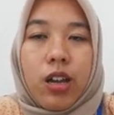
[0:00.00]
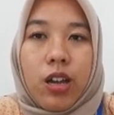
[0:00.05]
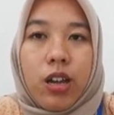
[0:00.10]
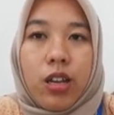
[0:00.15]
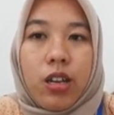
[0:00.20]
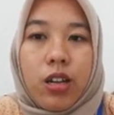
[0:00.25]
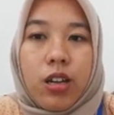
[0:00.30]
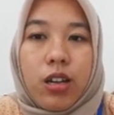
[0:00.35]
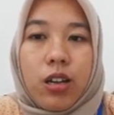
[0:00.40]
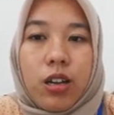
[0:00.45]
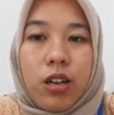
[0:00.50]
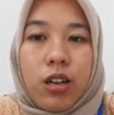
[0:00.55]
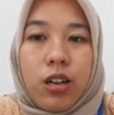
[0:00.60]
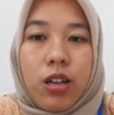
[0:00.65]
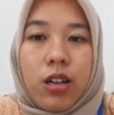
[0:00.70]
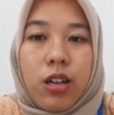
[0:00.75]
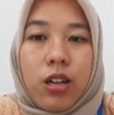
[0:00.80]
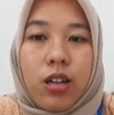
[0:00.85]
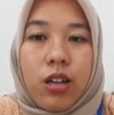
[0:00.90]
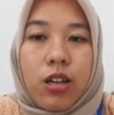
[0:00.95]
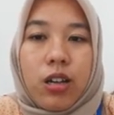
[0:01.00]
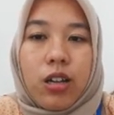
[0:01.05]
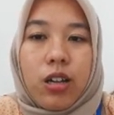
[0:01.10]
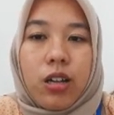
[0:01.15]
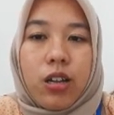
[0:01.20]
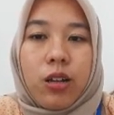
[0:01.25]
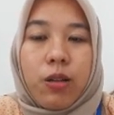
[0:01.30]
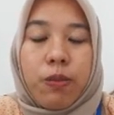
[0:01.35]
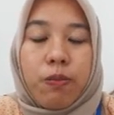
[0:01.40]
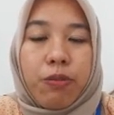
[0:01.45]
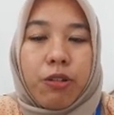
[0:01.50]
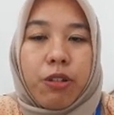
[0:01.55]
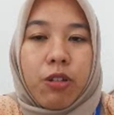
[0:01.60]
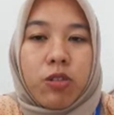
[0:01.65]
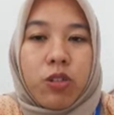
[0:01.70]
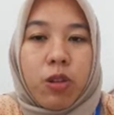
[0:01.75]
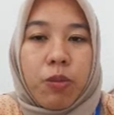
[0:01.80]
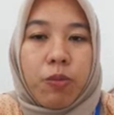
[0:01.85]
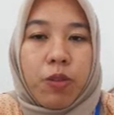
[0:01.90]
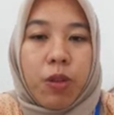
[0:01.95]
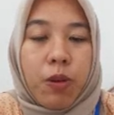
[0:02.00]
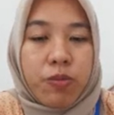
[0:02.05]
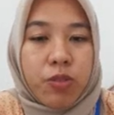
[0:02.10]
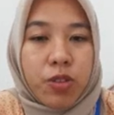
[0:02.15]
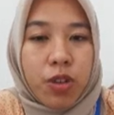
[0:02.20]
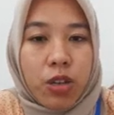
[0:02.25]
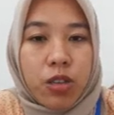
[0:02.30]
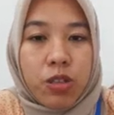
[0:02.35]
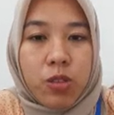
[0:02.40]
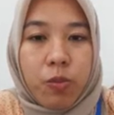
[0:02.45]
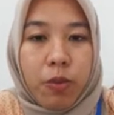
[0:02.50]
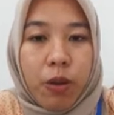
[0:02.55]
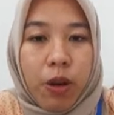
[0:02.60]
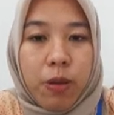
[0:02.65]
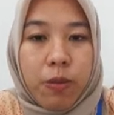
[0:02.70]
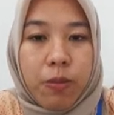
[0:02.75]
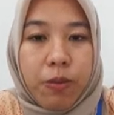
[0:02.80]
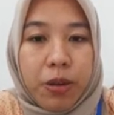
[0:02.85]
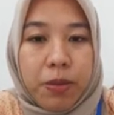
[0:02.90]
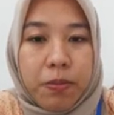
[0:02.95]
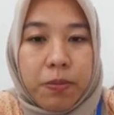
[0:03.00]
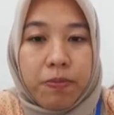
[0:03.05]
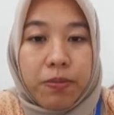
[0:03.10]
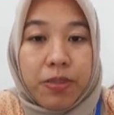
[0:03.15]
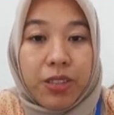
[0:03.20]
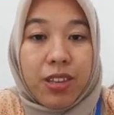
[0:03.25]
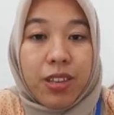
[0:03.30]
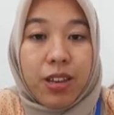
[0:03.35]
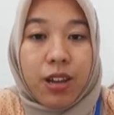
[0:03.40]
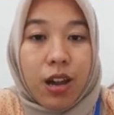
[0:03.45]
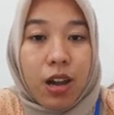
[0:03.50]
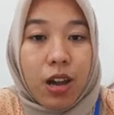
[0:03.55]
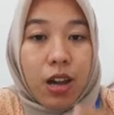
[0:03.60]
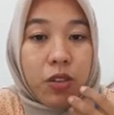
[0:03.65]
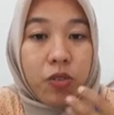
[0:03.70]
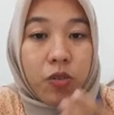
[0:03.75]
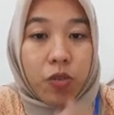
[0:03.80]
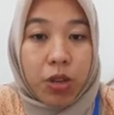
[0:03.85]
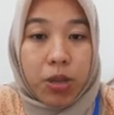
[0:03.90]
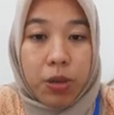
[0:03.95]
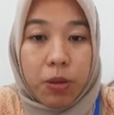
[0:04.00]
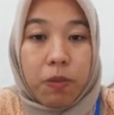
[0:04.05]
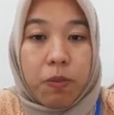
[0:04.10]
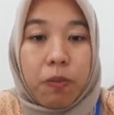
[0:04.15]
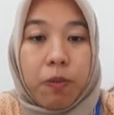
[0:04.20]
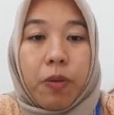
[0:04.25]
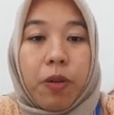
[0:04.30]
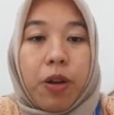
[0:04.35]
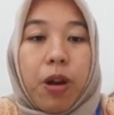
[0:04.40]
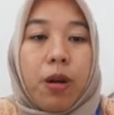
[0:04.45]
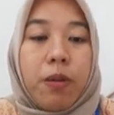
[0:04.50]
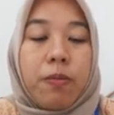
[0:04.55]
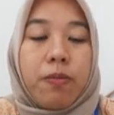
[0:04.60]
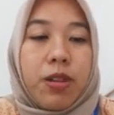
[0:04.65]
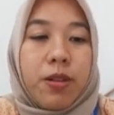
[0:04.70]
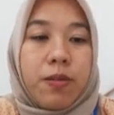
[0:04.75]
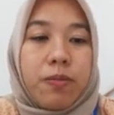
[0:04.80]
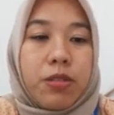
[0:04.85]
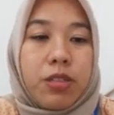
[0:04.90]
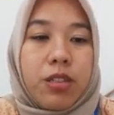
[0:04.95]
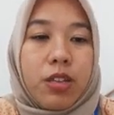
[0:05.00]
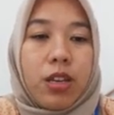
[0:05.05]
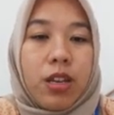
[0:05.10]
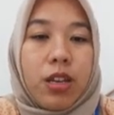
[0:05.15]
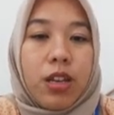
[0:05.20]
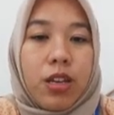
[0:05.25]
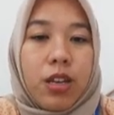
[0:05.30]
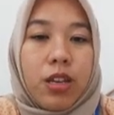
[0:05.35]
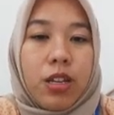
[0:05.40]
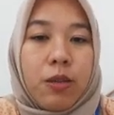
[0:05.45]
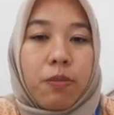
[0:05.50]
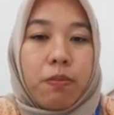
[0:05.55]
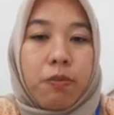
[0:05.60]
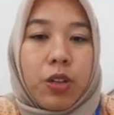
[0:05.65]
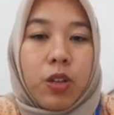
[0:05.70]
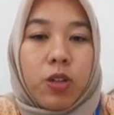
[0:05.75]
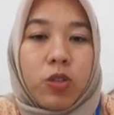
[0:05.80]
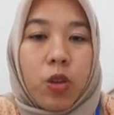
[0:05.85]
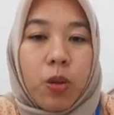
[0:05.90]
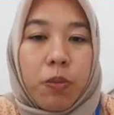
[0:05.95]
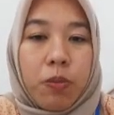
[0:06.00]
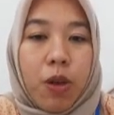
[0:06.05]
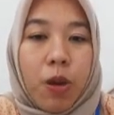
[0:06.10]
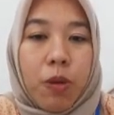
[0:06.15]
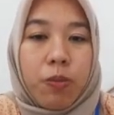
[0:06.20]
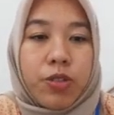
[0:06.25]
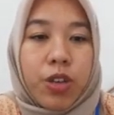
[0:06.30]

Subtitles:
In the philosophy of science problem, there are three problems in the philosophy of